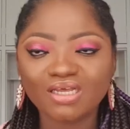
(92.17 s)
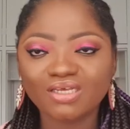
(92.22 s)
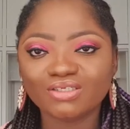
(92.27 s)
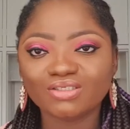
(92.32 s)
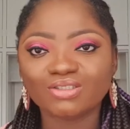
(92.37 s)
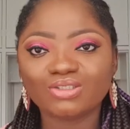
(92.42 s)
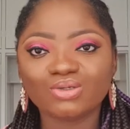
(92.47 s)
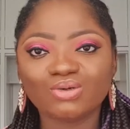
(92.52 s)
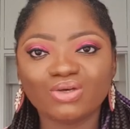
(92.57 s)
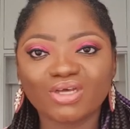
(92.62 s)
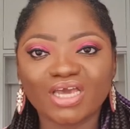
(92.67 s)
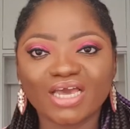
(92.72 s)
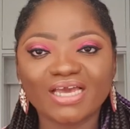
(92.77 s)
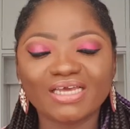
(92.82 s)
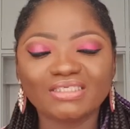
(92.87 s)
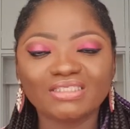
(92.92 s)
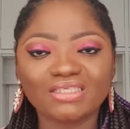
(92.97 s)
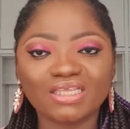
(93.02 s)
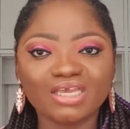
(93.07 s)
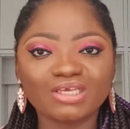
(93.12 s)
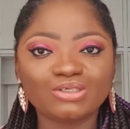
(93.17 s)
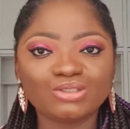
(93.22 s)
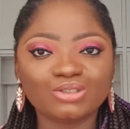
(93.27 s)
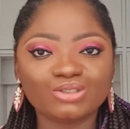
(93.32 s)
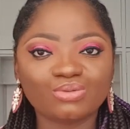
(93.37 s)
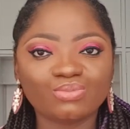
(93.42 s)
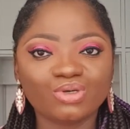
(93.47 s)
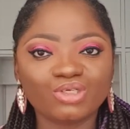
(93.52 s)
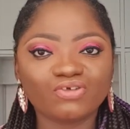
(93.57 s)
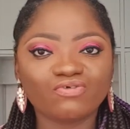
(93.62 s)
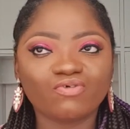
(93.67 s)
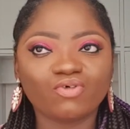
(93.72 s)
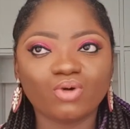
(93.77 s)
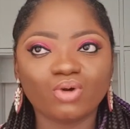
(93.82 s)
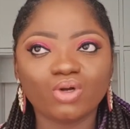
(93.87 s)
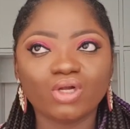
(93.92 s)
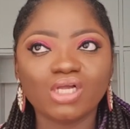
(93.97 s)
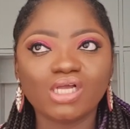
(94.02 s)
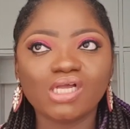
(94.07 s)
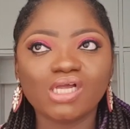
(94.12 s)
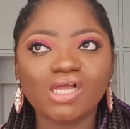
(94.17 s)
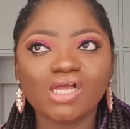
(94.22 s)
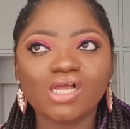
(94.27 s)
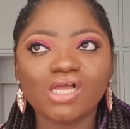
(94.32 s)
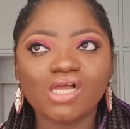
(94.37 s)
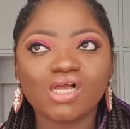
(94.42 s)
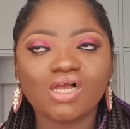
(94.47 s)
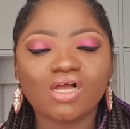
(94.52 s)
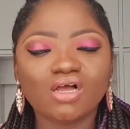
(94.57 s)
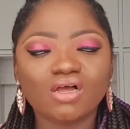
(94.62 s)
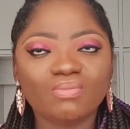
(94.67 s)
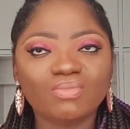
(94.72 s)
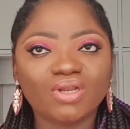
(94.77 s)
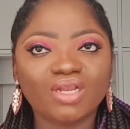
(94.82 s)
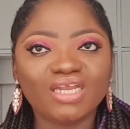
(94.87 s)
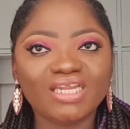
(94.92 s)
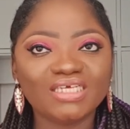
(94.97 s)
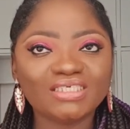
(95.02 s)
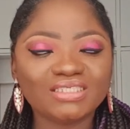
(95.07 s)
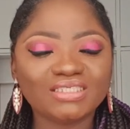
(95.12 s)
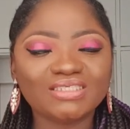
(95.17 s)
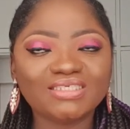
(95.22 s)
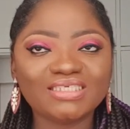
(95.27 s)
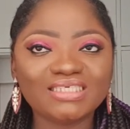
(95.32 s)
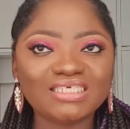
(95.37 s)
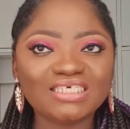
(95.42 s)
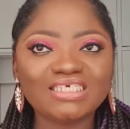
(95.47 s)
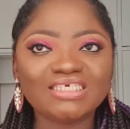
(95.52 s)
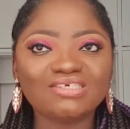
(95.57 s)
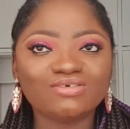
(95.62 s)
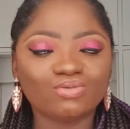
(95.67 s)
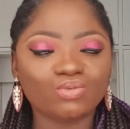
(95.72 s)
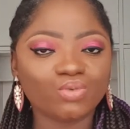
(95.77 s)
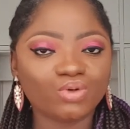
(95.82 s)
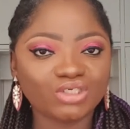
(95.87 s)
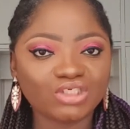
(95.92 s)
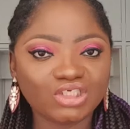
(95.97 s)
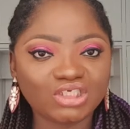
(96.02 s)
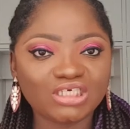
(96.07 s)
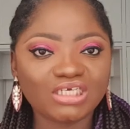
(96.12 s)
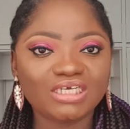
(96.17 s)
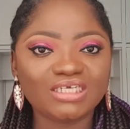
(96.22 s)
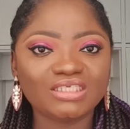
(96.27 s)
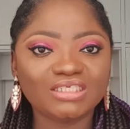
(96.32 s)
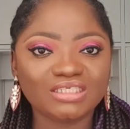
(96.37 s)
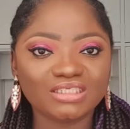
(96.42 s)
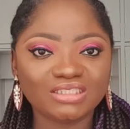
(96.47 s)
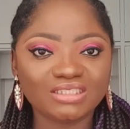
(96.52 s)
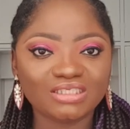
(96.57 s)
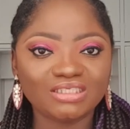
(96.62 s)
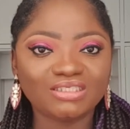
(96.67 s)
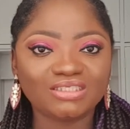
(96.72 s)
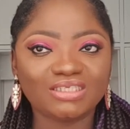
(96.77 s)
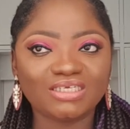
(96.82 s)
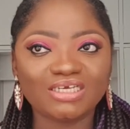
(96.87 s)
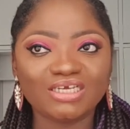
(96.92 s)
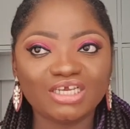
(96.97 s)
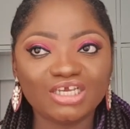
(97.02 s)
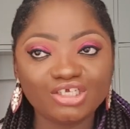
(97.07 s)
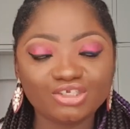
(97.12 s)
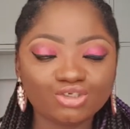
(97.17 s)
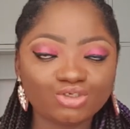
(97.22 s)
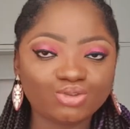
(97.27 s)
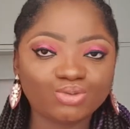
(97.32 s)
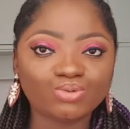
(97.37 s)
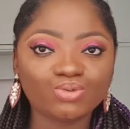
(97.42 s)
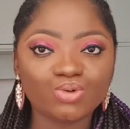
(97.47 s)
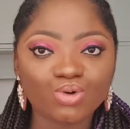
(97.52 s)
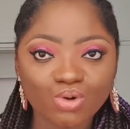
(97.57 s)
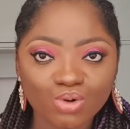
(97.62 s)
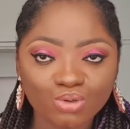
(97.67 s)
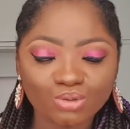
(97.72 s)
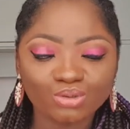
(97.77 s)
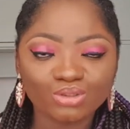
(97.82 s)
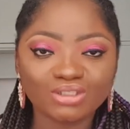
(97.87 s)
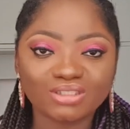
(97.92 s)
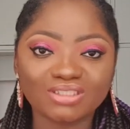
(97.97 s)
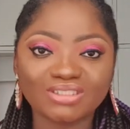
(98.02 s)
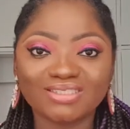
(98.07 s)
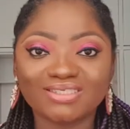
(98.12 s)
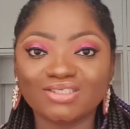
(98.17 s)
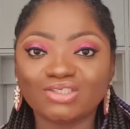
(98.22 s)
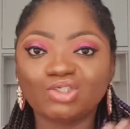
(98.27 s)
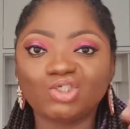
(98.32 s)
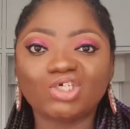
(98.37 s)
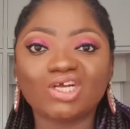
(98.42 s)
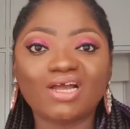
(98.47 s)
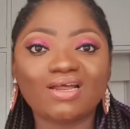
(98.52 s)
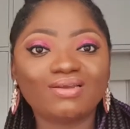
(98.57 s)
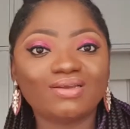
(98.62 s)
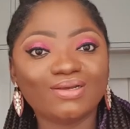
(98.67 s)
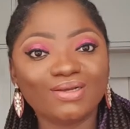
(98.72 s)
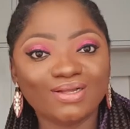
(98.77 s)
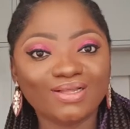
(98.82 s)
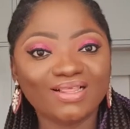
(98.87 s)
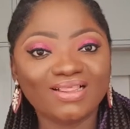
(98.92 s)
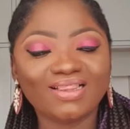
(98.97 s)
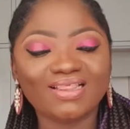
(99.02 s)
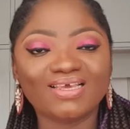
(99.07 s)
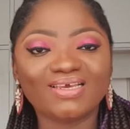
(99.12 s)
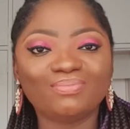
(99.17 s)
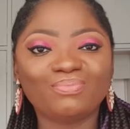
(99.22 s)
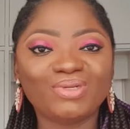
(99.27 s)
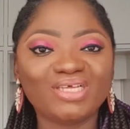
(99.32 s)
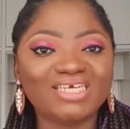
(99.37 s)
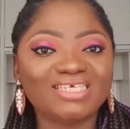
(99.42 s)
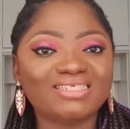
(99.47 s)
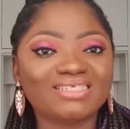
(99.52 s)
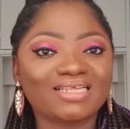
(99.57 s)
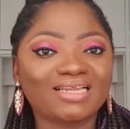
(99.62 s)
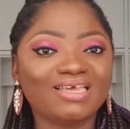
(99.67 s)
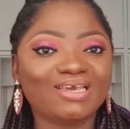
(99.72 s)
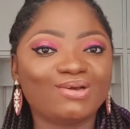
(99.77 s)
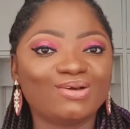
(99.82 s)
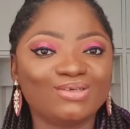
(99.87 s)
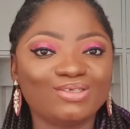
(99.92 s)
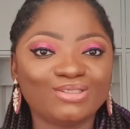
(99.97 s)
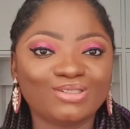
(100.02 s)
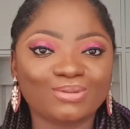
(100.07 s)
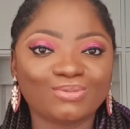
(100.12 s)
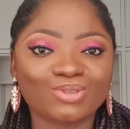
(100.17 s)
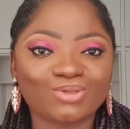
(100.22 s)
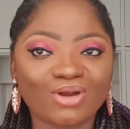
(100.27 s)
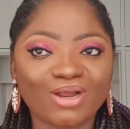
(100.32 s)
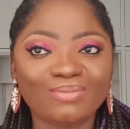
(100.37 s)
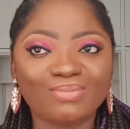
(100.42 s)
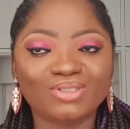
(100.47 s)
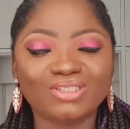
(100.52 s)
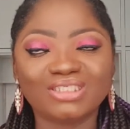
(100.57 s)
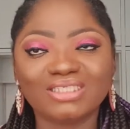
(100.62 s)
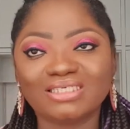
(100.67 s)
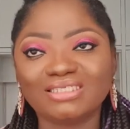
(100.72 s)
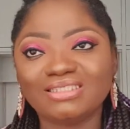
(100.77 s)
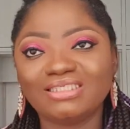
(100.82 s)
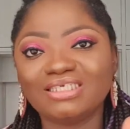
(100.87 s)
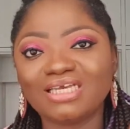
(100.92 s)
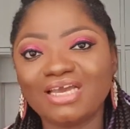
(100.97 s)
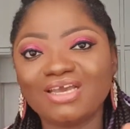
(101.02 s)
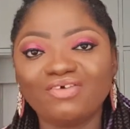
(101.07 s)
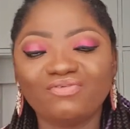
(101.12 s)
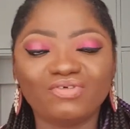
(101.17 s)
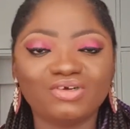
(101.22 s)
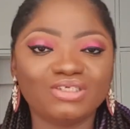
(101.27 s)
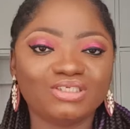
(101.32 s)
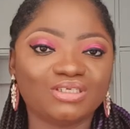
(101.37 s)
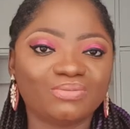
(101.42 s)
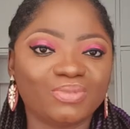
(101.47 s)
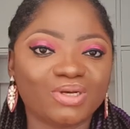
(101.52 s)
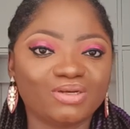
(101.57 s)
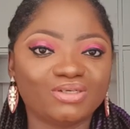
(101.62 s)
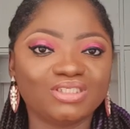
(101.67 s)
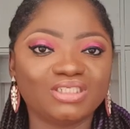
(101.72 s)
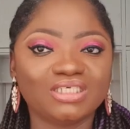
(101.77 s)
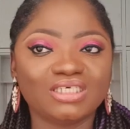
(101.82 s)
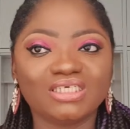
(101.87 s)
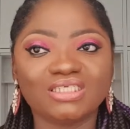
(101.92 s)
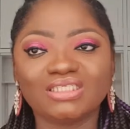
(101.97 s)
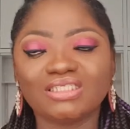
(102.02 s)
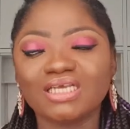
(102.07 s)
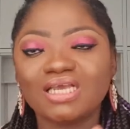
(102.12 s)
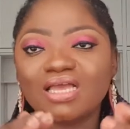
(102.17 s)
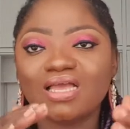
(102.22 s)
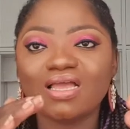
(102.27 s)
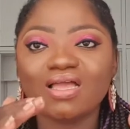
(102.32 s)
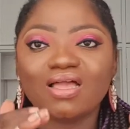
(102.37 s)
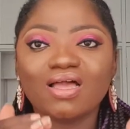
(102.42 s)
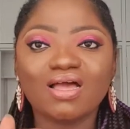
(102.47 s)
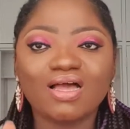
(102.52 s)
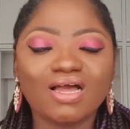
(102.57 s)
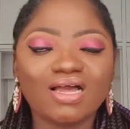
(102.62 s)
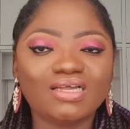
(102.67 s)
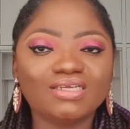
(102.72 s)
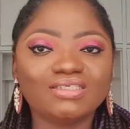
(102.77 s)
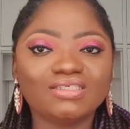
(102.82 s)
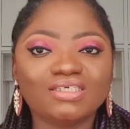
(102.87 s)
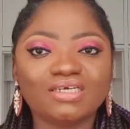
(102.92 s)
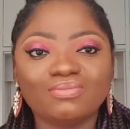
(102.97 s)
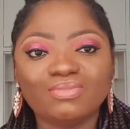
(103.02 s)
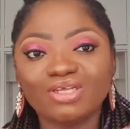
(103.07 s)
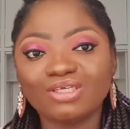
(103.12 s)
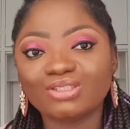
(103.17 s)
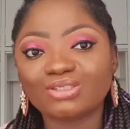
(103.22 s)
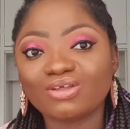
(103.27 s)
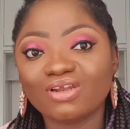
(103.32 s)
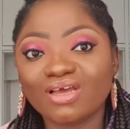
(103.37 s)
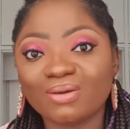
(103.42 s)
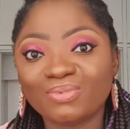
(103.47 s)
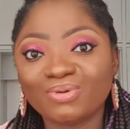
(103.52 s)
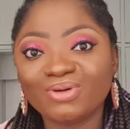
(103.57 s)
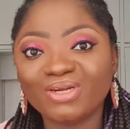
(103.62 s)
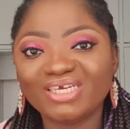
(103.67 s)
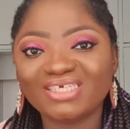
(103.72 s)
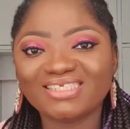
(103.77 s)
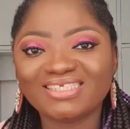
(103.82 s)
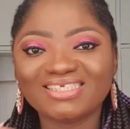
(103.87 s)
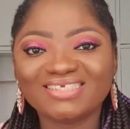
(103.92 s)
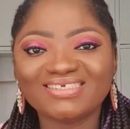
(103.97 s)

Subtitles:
So guys, thank you so much for listening or watching. This is the intro to this channel. Please click on the subscribe button, tell your friends about it, and let's collaborate.